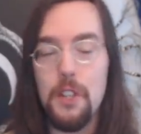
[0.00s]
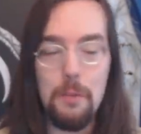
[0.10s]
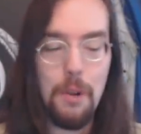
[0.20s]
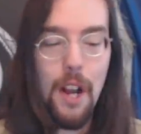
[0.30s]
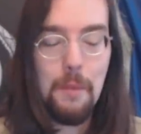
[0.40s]
See,
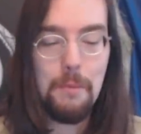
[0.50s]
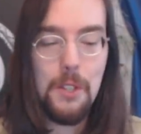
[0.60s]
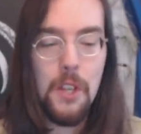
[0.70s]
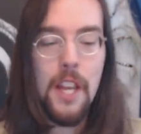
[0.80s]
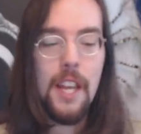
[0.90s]
the problem
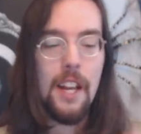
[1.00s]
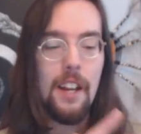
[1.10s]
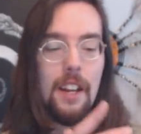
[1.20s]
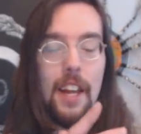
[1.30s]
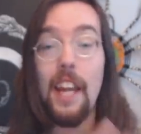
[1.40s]
is,
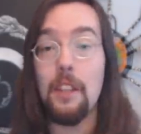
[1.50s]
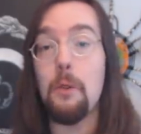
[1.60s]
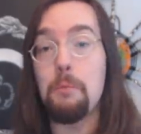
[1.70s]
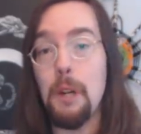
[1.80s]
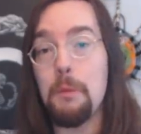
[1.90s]
uh, and the
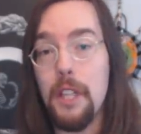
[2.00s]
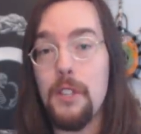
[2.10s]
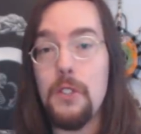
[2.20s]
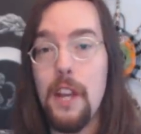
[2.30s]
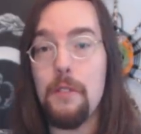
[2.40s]

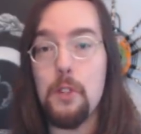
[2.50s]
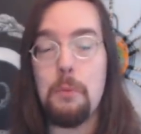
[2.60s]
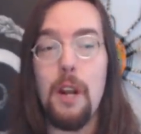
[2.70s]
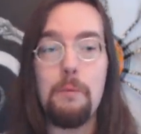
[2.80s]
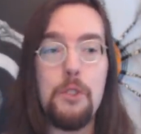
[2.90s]
Republicans have this
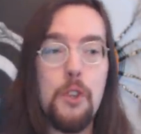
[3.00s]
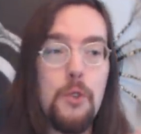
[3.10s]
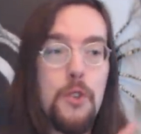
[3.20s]
problem too.